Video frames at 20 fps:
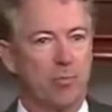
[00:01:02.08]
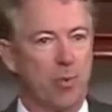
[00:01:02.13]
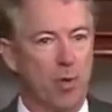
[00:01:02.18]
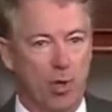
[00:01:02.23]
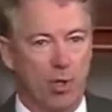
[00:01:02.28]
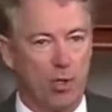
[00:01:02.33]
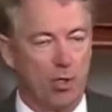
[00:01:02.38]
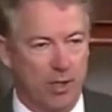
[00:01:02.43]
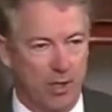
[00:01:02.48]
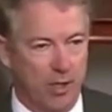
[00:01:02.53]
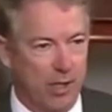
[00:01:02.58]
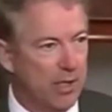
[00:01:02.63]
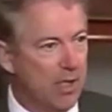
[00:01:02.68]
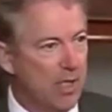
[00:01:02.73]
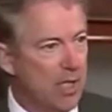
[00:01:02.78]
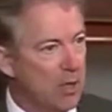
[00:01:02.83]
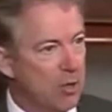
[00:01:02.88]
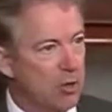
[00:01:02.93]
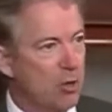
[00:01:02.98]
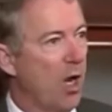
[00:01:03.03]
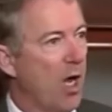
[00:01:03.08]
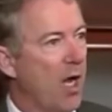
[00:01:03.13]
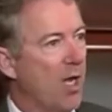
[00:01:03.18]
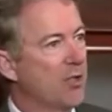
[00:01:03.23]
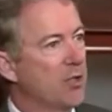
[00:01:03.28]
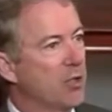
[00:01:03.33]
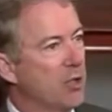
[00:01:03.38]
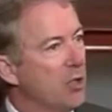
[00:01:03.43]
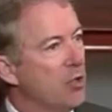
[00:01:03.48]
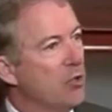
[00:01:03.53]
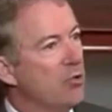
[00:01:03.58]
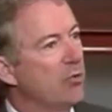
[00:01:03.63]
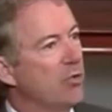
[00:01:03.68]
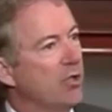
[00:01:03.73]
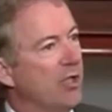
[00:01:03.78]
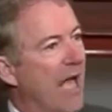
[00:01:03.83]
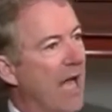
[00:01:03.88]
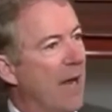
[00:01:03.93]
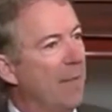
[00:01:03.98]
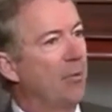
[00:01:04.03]
party tries to use
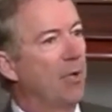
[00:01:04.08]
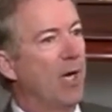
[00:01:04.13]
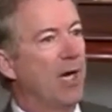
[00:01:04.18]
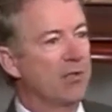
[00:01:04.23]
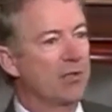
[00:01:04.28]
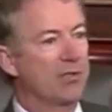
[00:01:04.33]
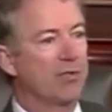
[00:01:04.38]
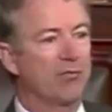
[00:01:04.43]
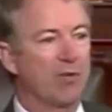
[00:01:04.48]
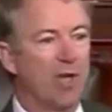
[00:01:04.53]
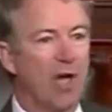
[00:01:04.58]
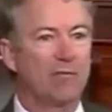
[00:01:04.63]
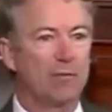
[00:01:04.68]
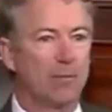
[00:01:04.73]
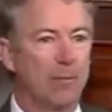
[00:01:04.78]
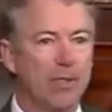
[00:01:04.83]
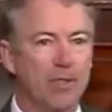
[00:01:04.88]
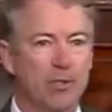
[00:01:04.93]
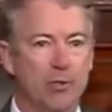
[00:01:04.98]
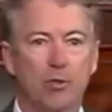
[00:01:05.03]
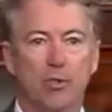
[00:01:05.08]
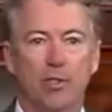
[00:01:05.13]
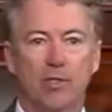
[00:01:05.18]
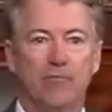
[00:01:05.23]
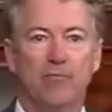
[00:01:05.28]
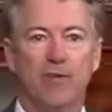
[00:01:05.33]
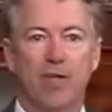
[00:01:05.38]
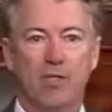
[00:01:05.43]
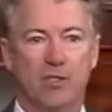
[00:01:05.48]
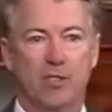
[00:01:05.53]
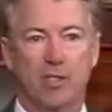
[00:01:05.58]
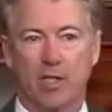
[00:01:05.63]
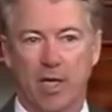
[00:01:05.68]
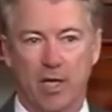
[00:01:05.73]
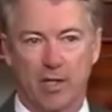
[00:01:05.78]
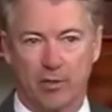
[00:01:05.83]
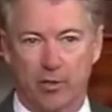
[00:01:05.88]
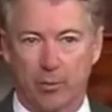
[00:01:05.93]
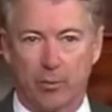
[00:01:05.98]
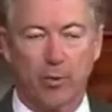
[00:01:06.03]
the apparatus of government to
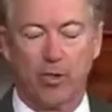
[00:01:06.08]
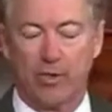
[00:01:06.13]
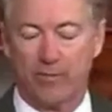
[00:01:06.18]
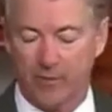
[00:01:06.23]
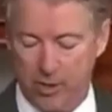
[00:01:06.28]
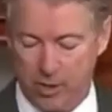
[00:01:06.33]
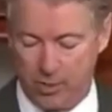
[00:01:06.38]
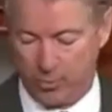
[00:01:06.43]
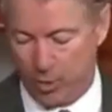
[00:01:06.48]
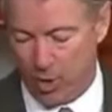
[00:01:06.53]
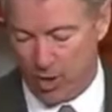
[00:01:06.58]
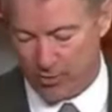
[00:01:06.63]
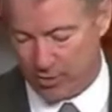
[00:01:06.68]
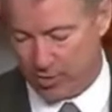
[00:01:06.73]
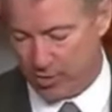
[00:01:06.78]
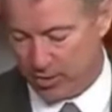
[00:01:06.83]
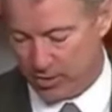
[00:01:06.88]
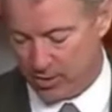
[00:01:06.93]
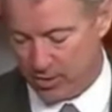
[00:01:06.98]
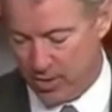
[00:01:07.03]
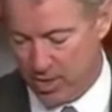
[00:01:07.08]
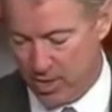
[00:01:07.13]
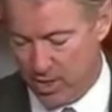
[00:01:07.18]
investigate the previous president.